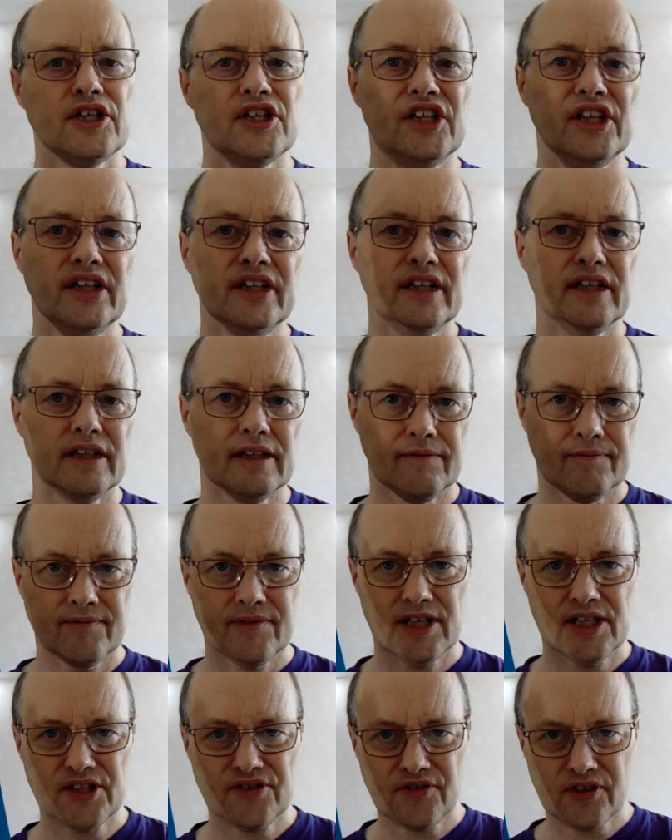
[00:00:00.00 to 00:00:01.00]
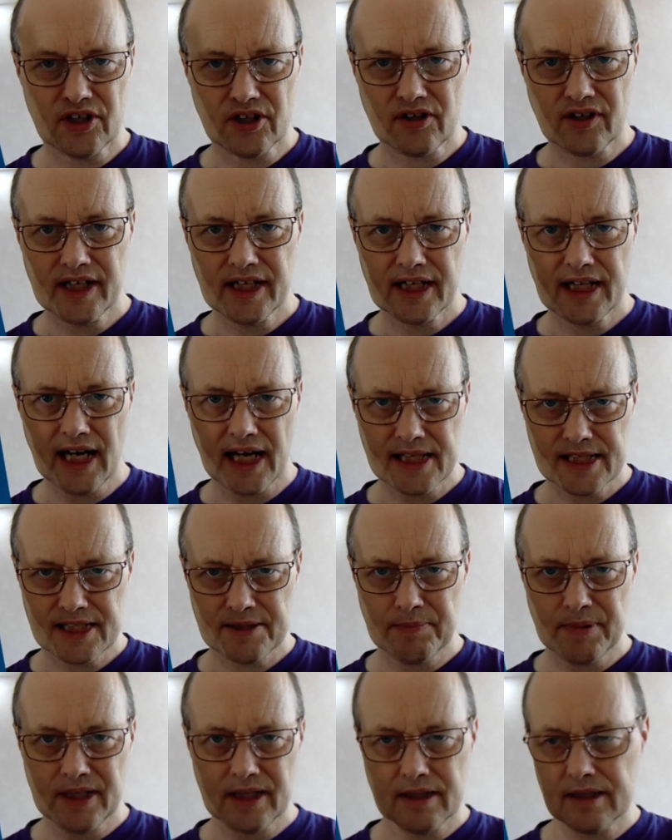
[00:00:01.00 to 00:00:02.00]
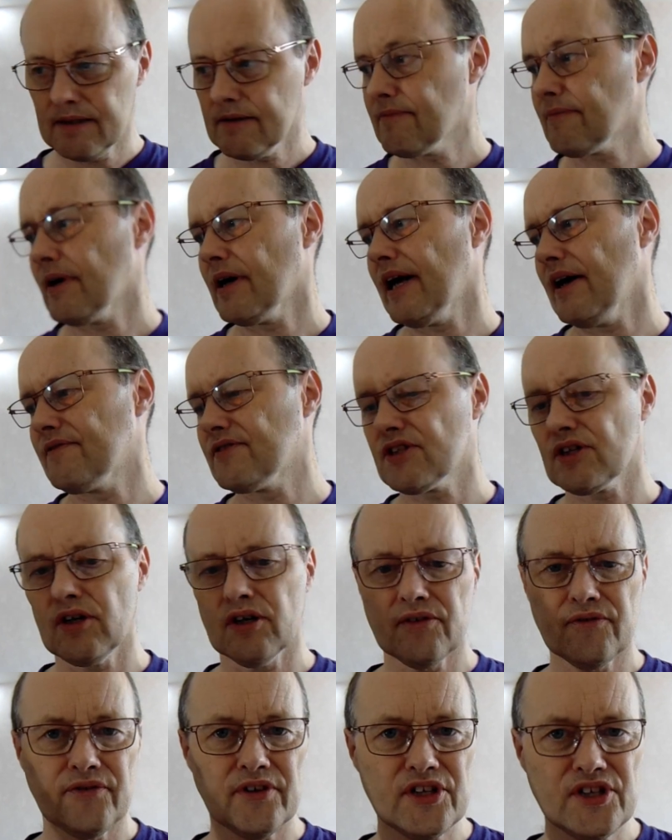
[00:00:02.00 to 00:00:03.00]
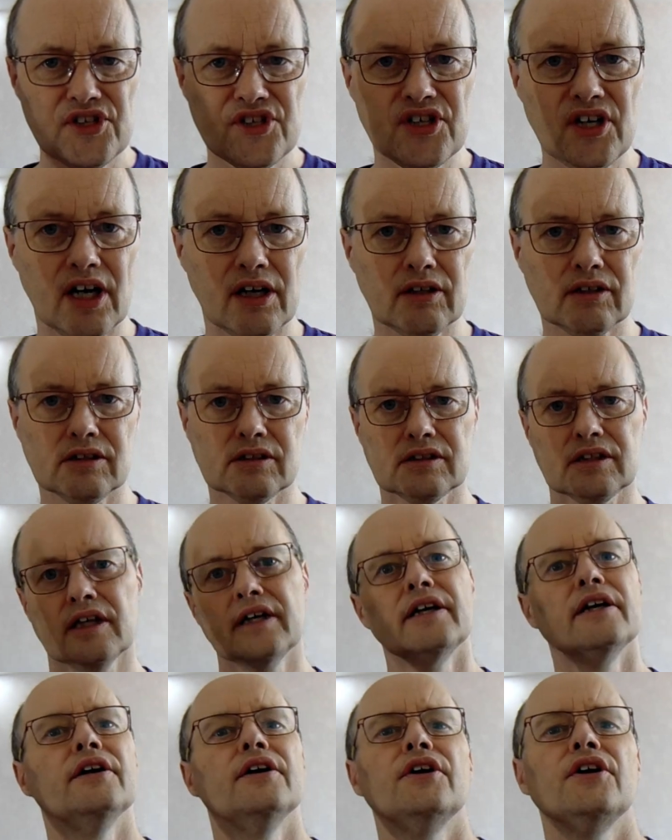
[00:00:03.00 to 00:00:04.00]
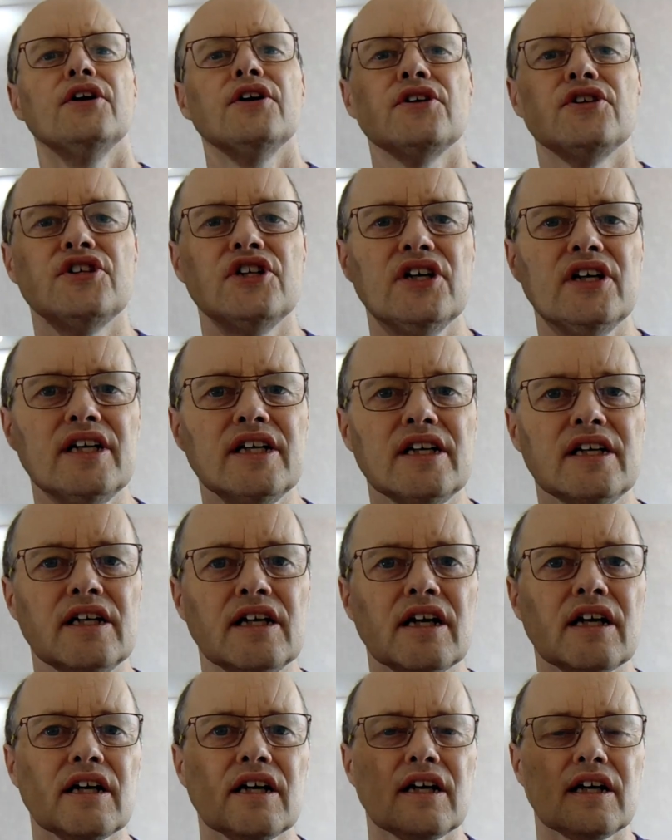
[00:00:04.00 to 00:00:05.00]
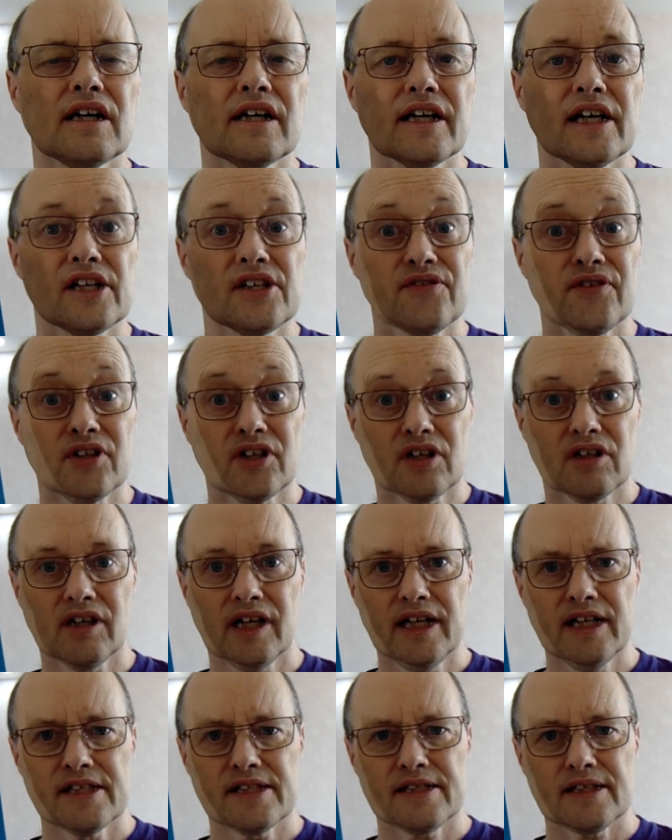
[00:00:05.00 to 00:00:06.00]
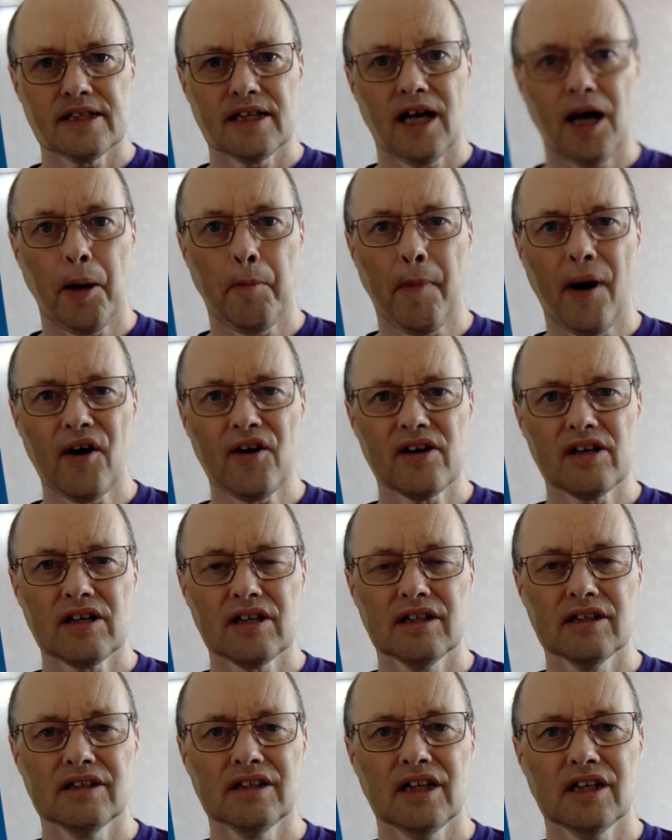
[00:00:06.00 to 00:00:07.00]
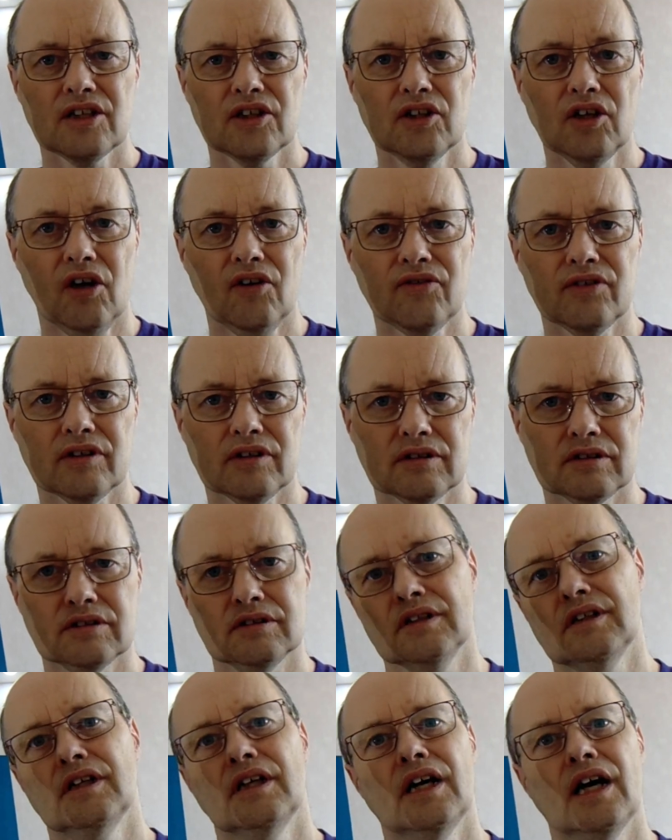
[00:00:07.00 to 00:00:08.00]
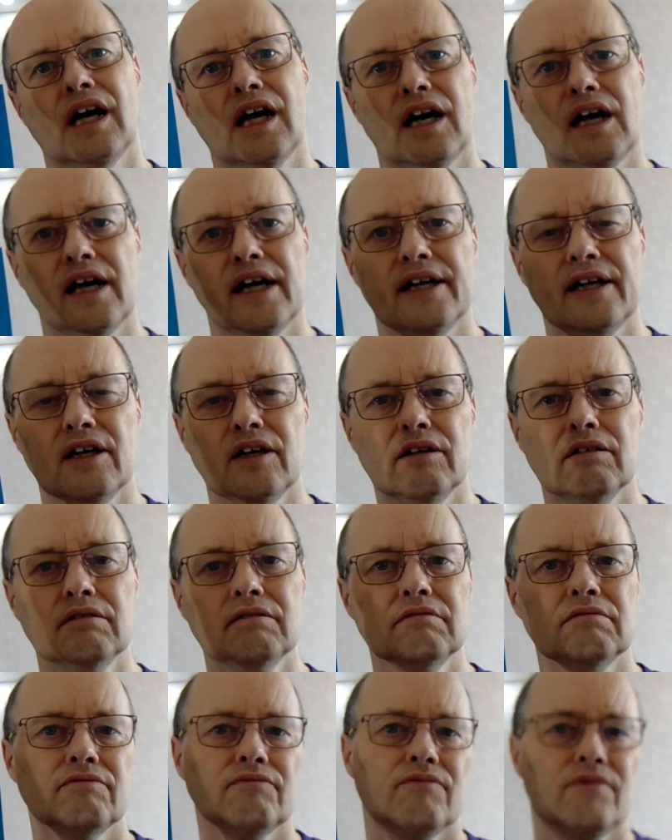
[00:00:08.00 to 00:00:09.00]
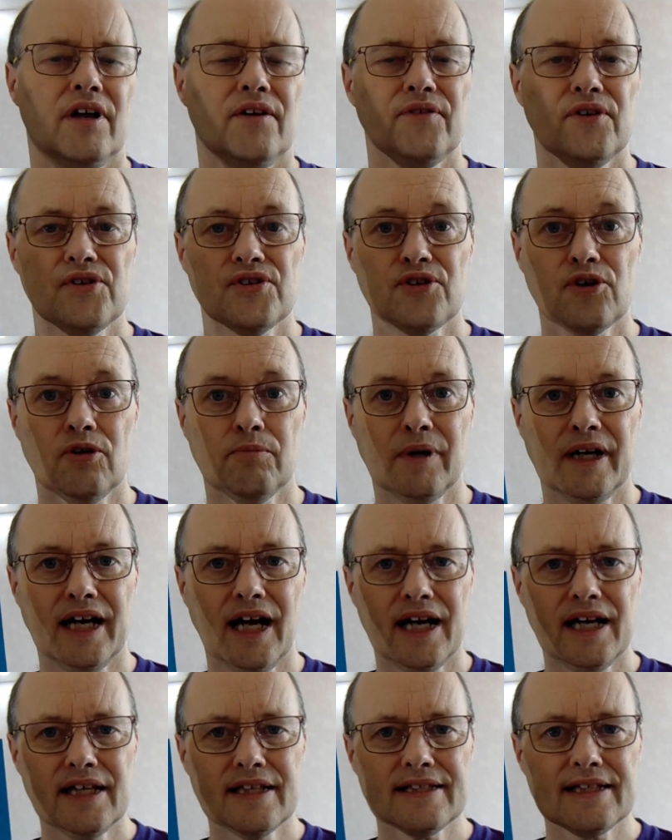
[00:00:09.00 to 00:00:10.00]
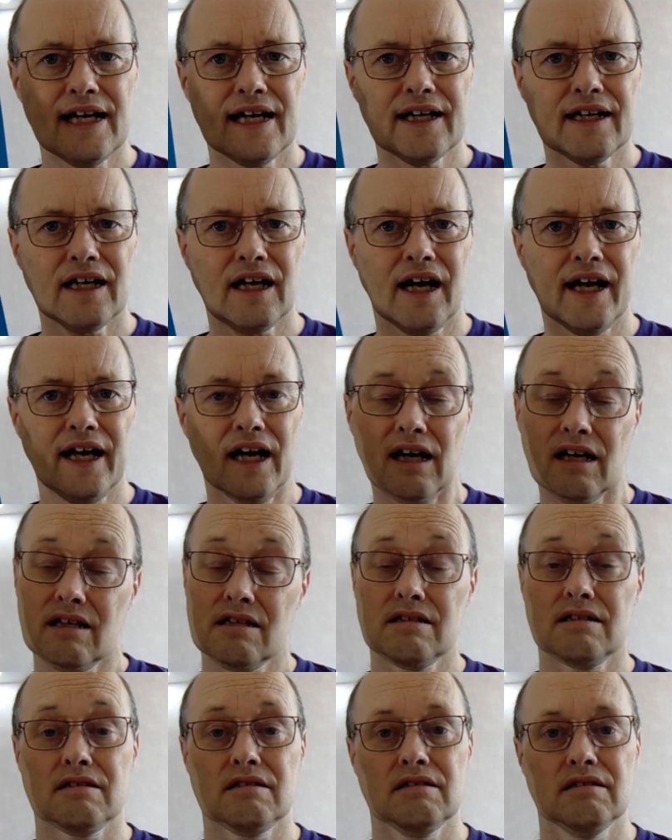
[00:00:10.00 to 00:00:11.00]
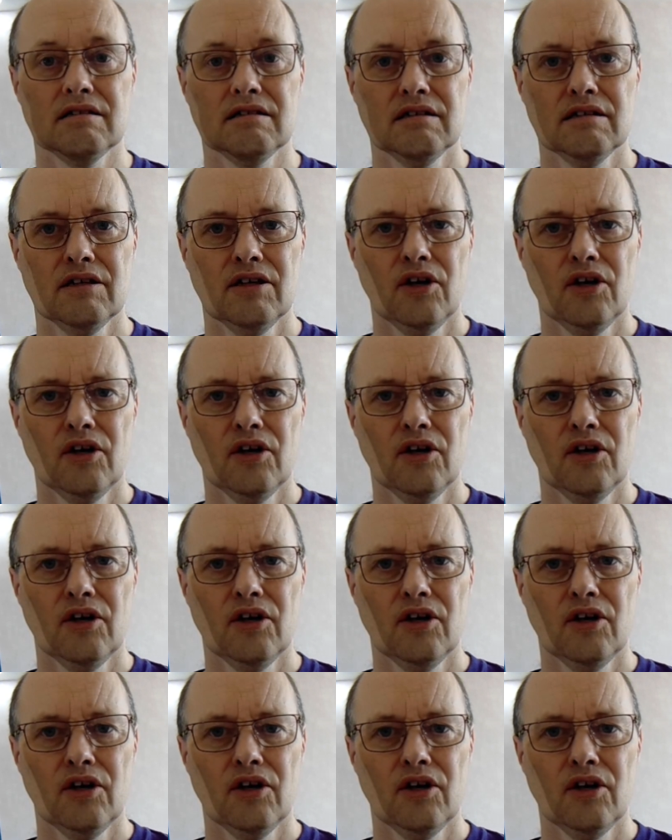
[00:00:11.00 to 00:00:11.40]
G is for the Great Gatsby, F. Scott Fitzgerald. G is for the Great American Novel. I know, if you saw my A tag, I asked,